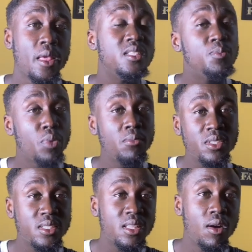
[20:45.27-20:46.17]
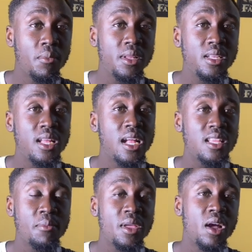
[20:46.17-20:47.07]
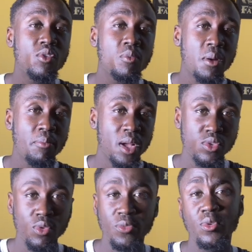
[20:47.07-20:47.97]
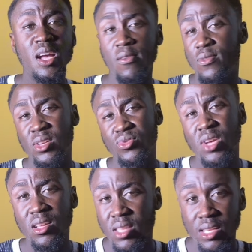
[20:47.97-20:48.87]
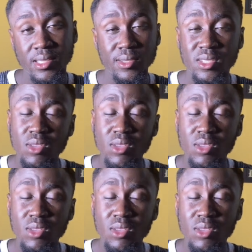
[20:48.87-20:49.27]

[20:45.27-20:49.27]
The promise is not how many nyame adoma patro if you can fast track things,